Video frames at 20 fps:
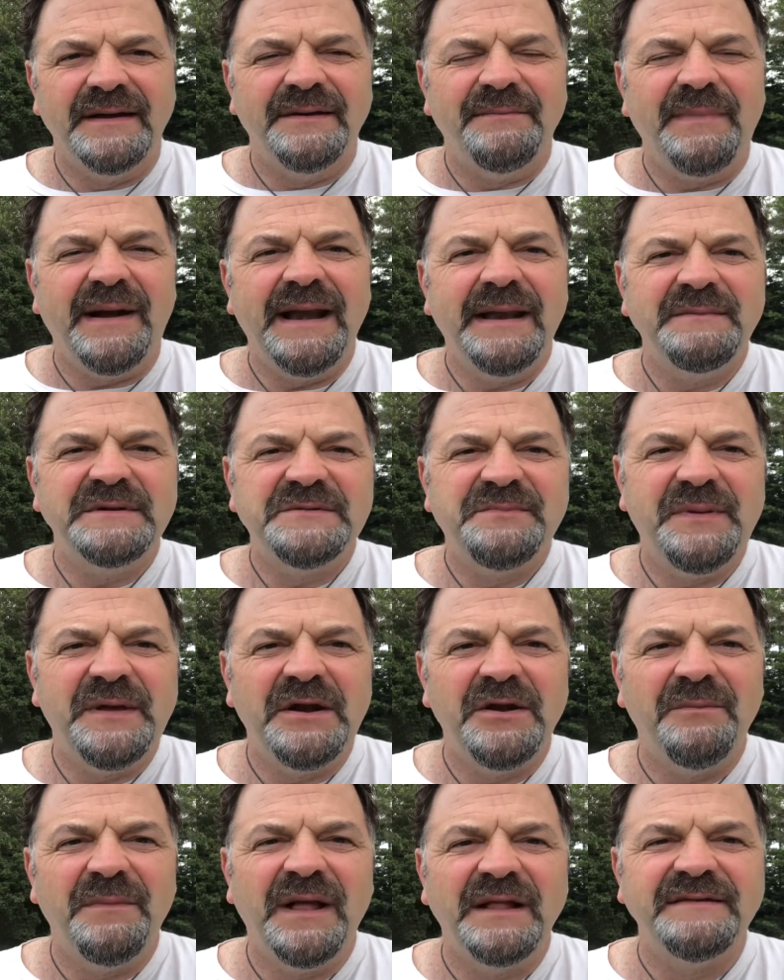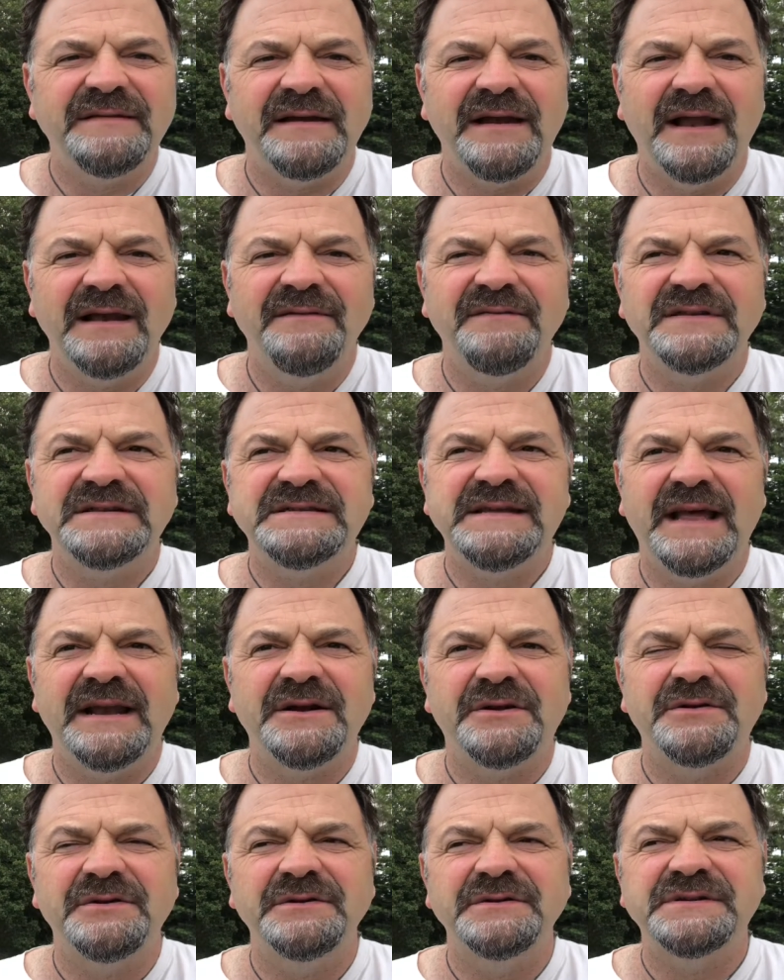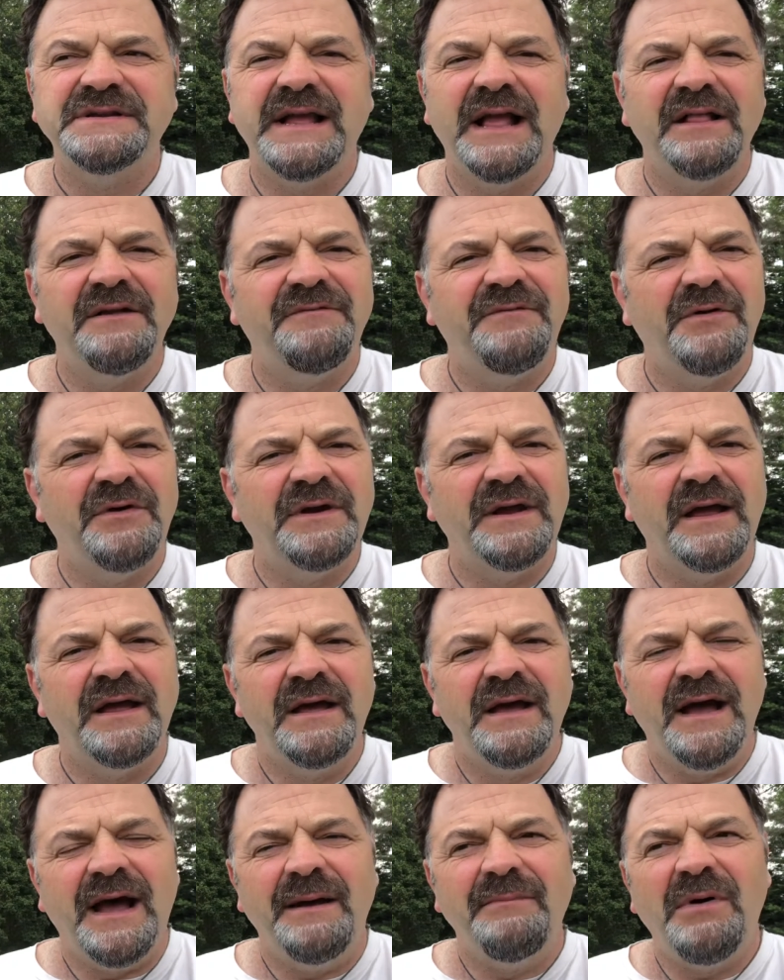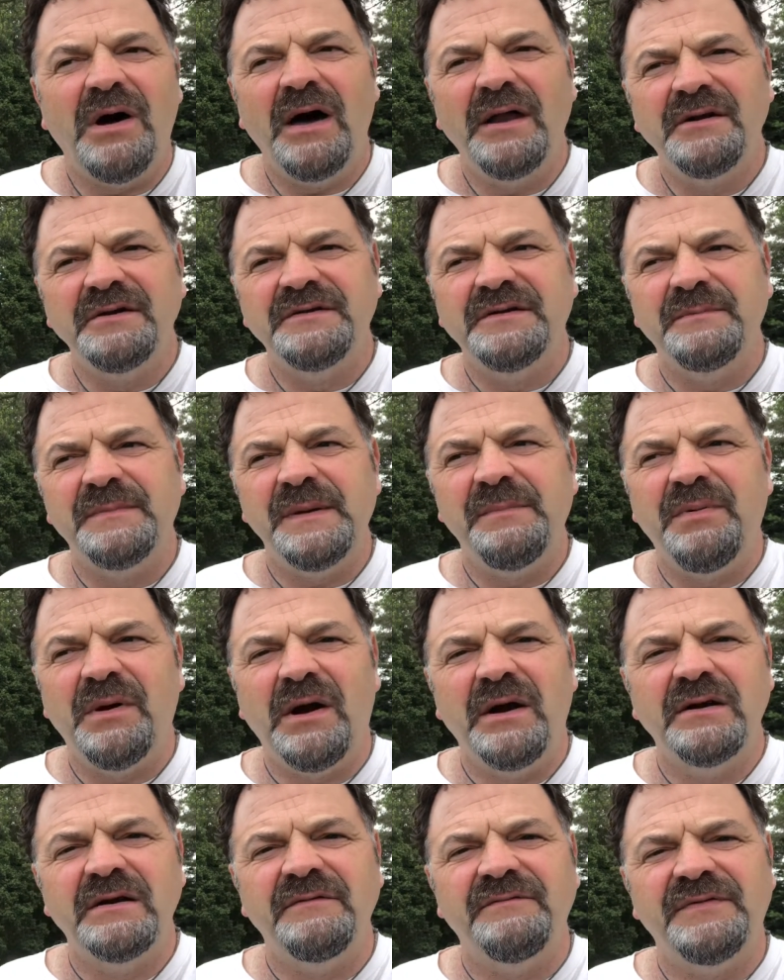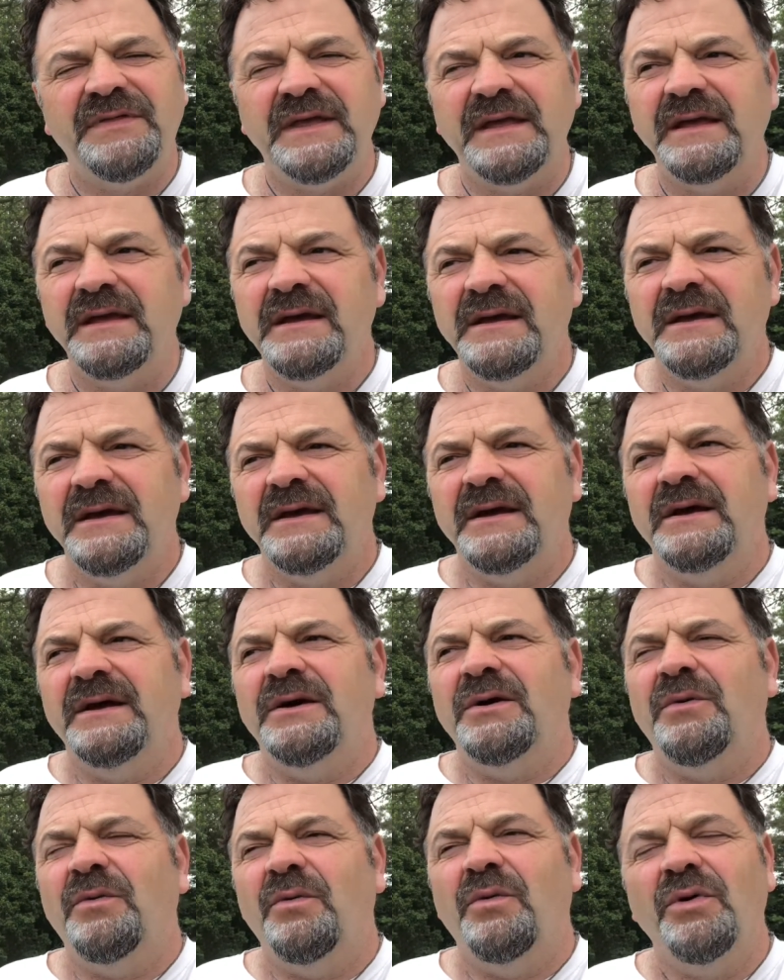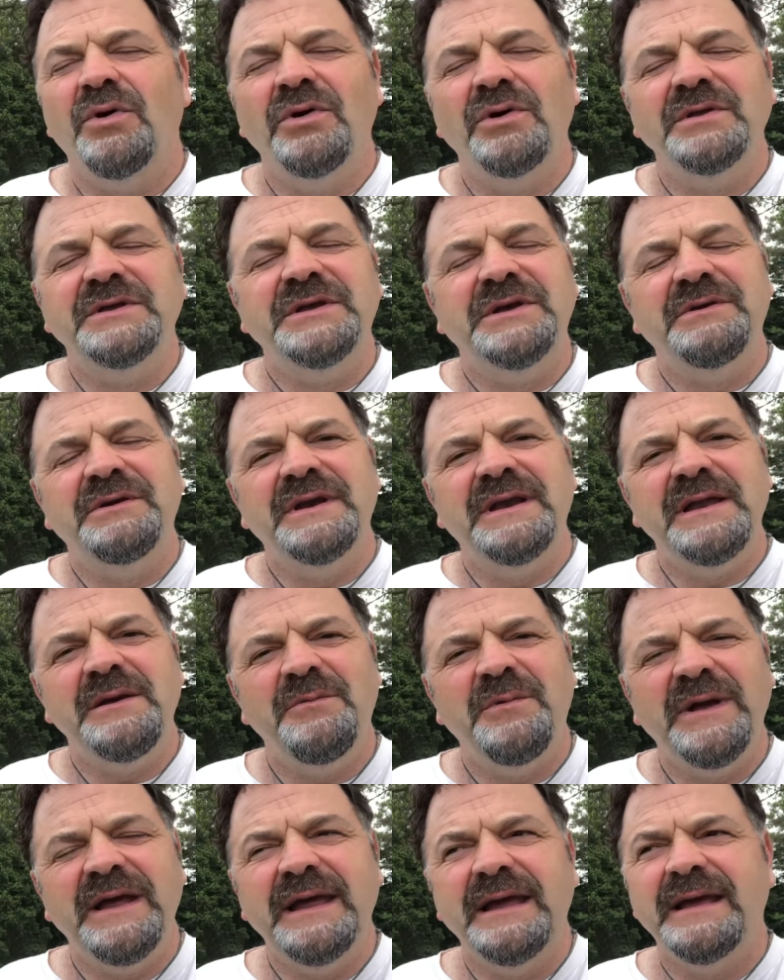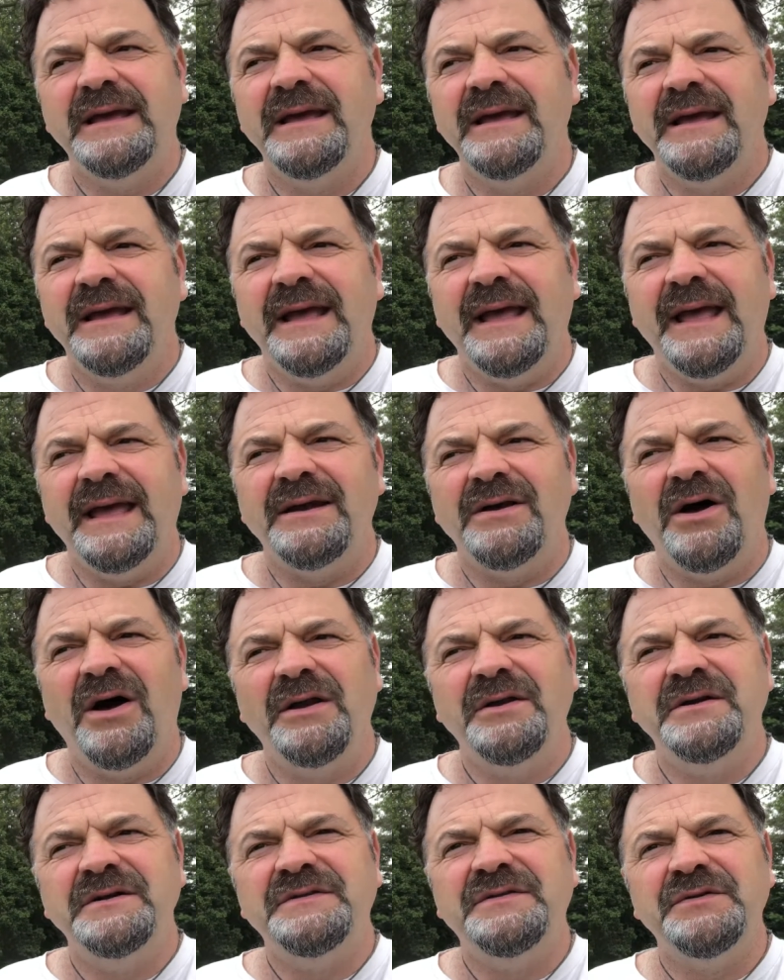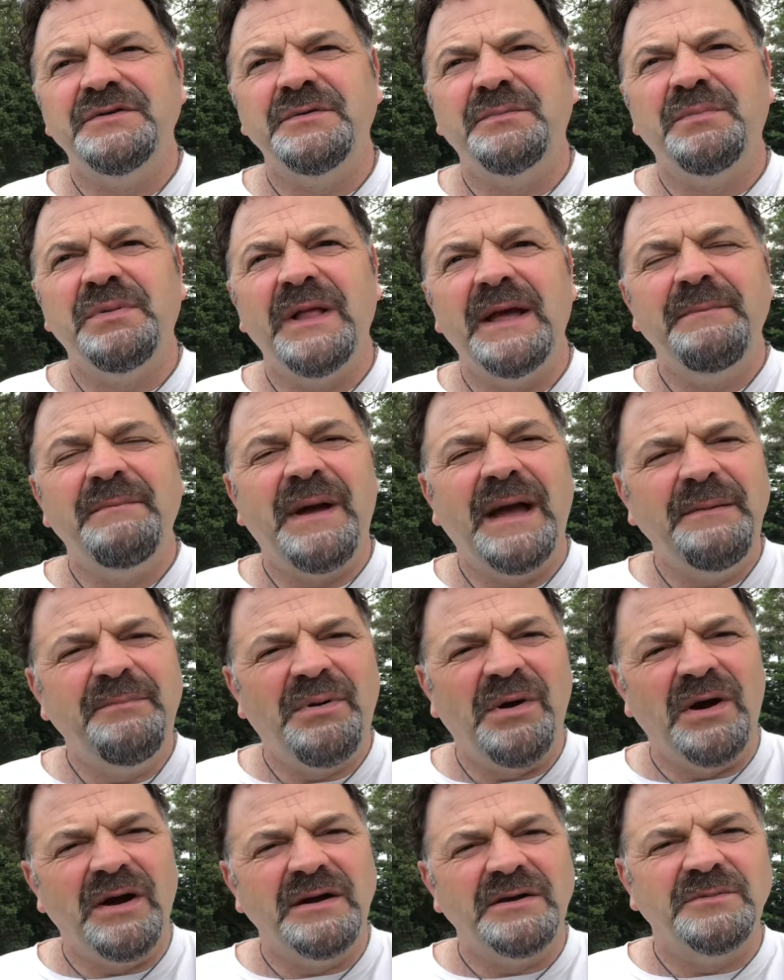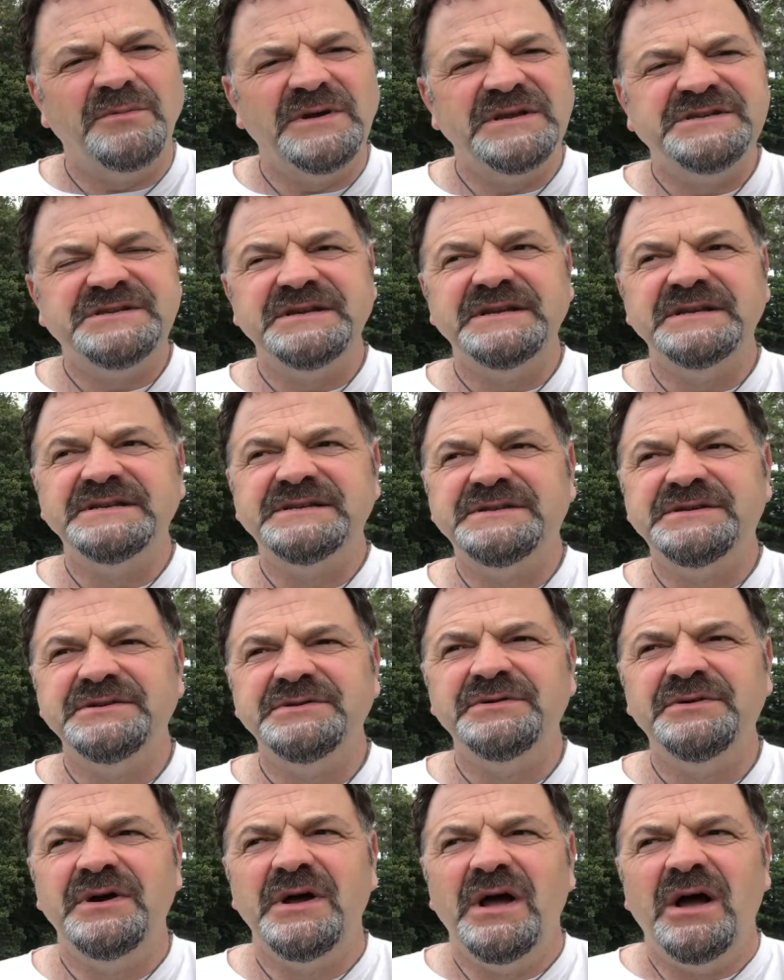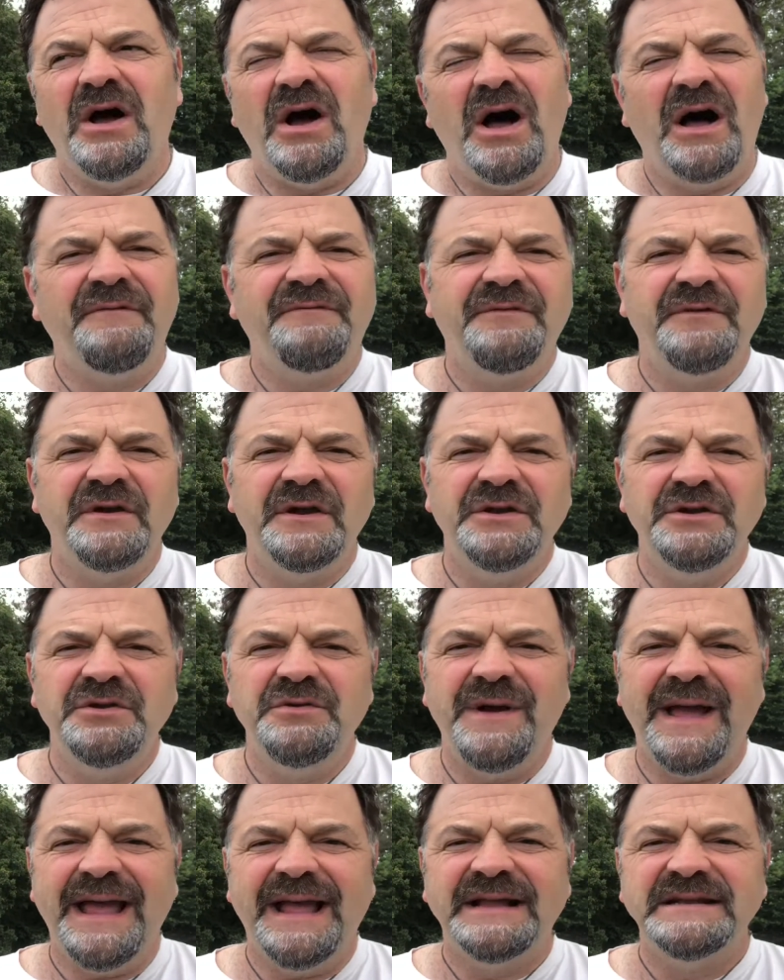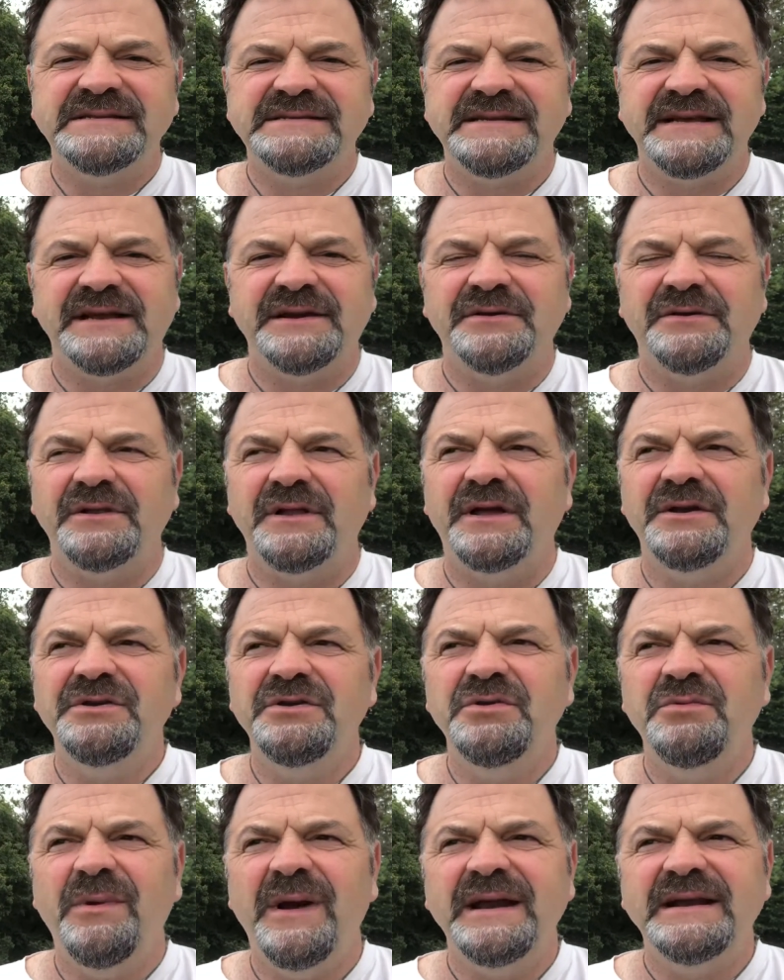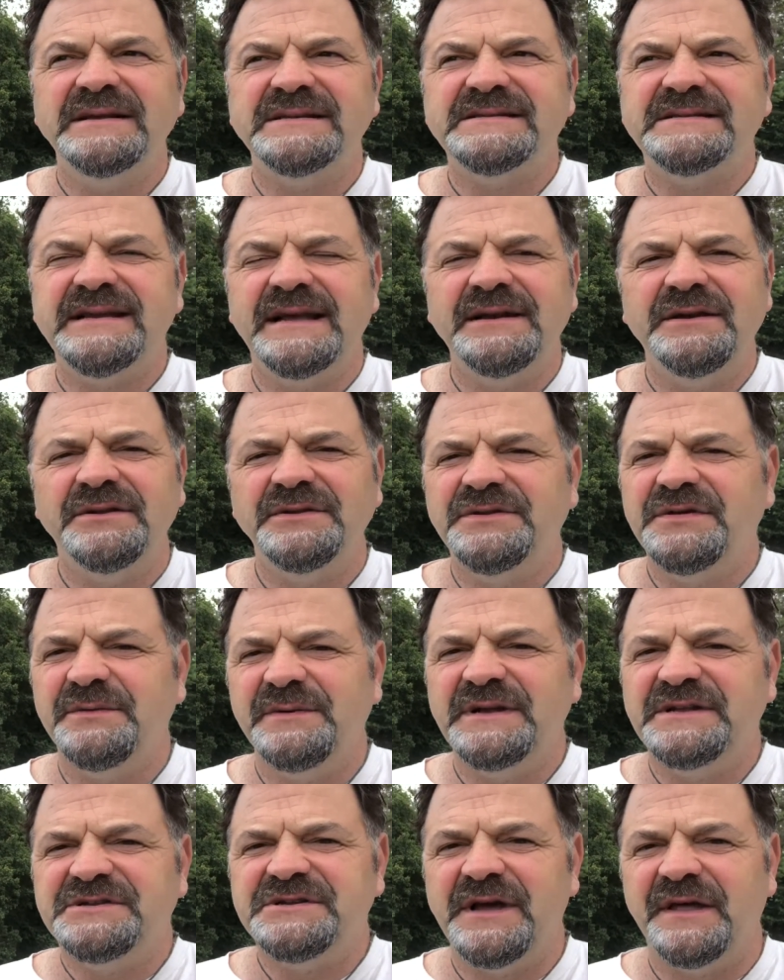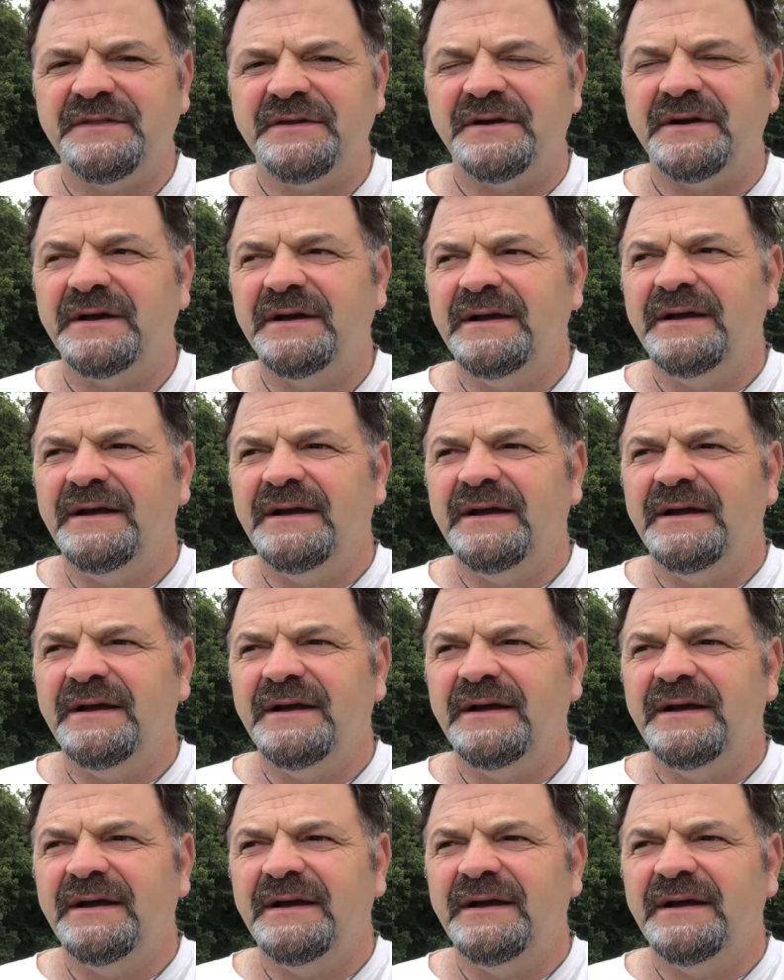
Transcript: My name is Peter Melton. I live in Santa Cruz, California. I'm honored to be part of the World Unity Week and honored to play my part, which is to offer a new hand signal, a new way to signal to each other